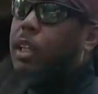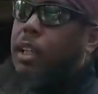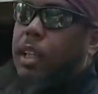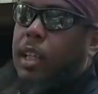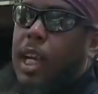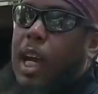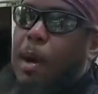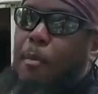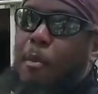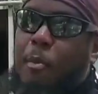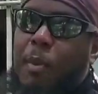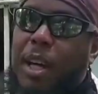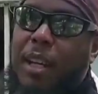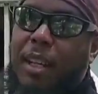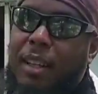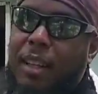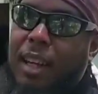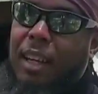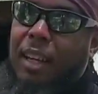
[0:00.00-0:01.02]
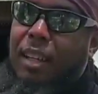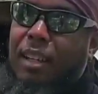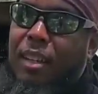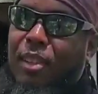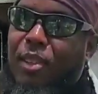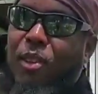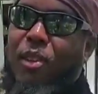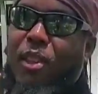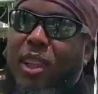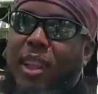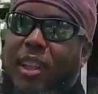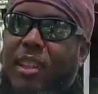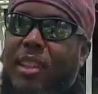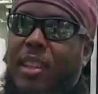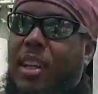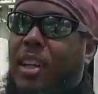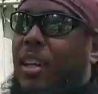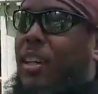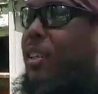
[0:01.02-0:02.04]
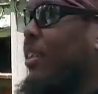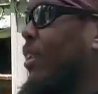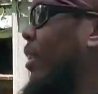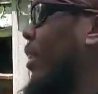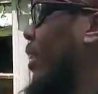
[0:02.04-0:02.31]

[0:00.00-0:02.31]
he the cameraman today and he doing a good job.